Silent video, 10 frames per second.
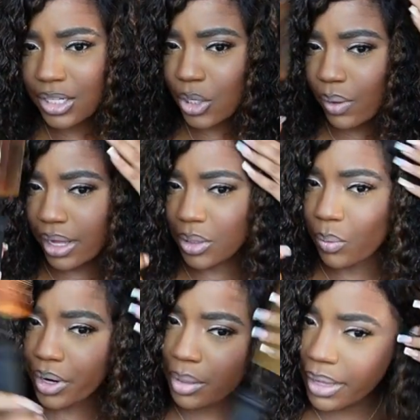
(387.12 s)
don't have
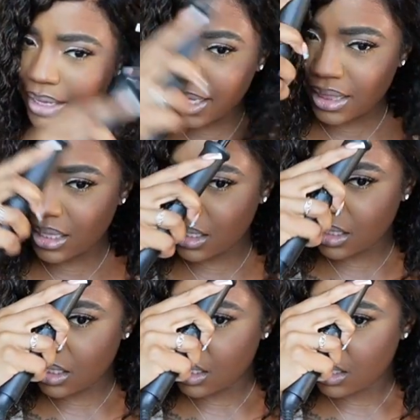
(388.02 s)
to worry about
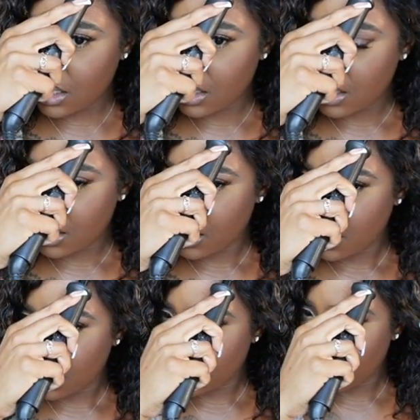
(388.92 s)
nothing.
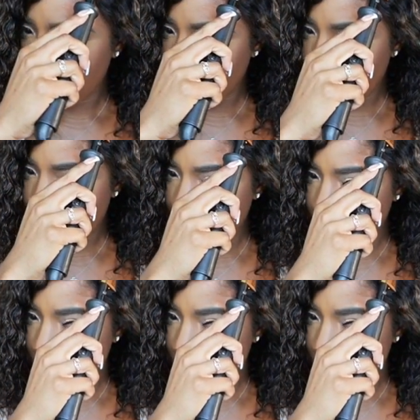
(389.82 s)
Go right on